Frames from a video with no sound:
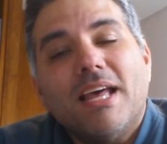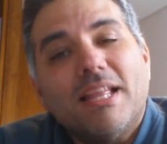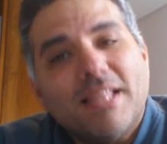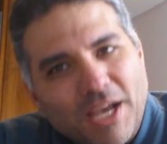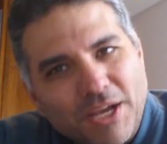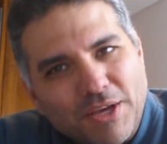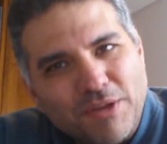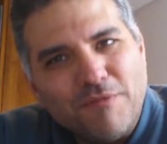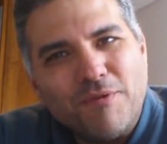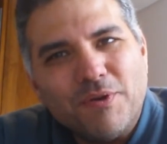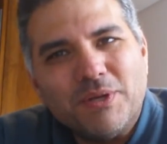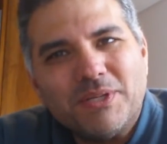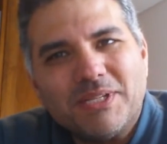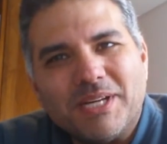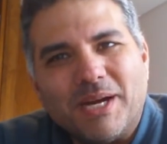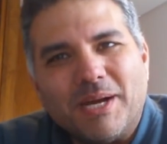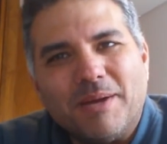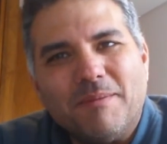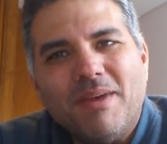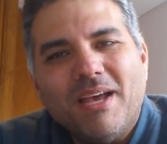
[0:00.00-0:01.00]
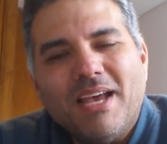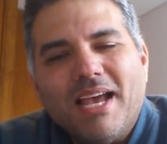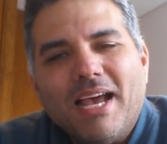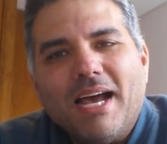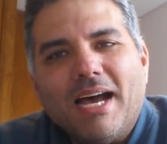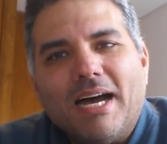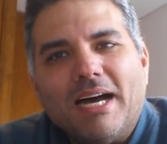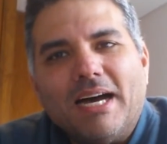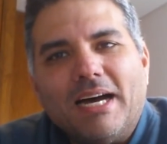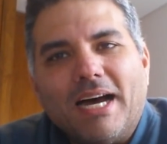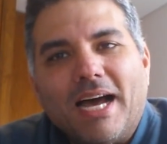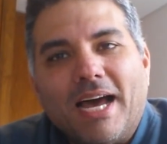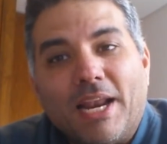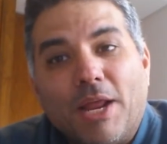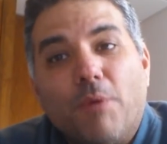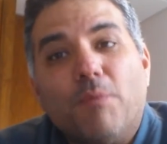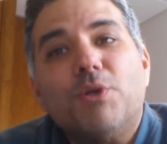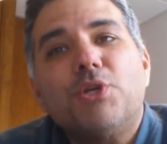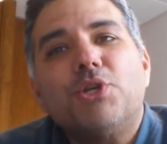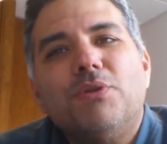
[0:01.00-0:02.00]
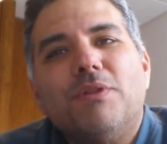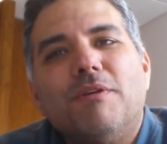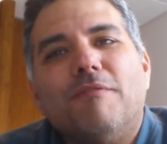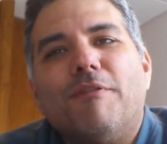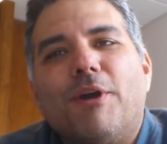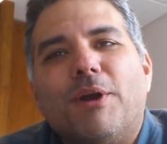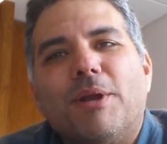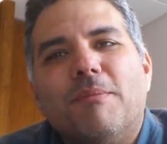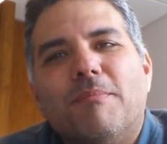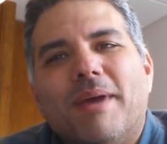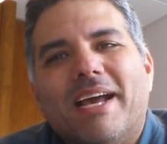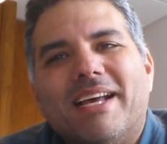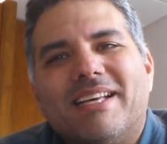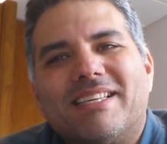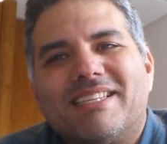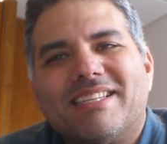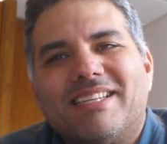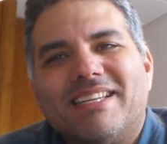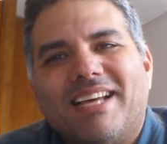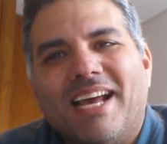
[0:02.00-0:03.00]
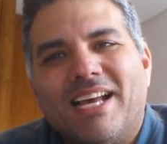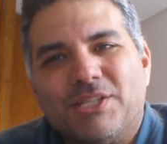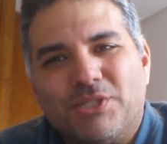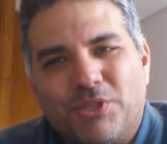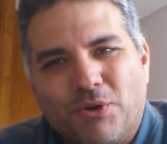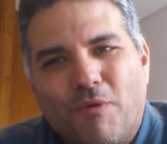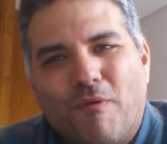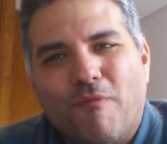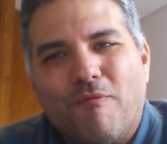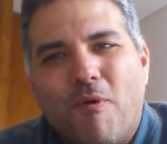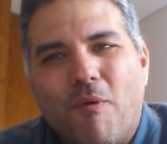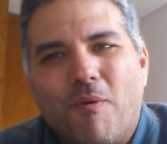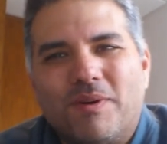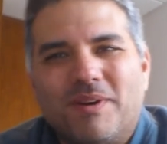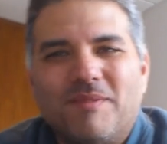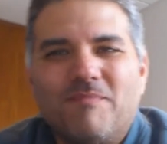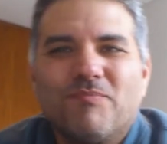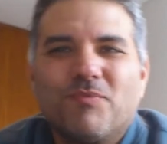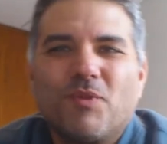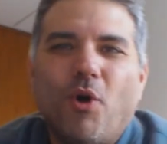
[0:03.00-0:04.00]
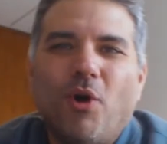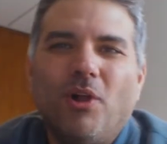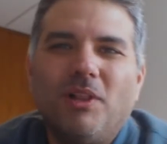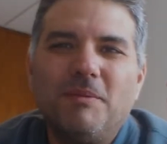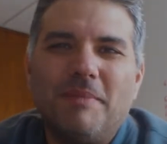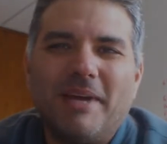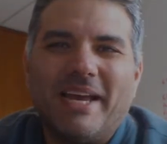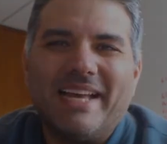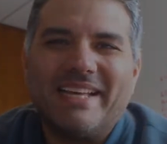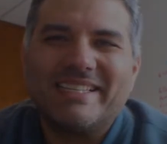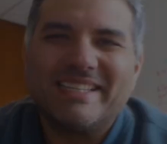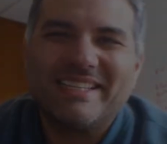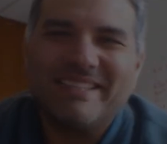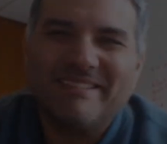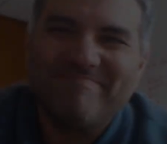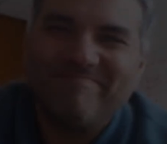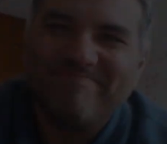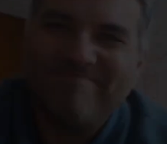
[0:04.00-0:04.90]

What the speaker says: Thank you for your time, and I wish you the very best as you go forward. All the best.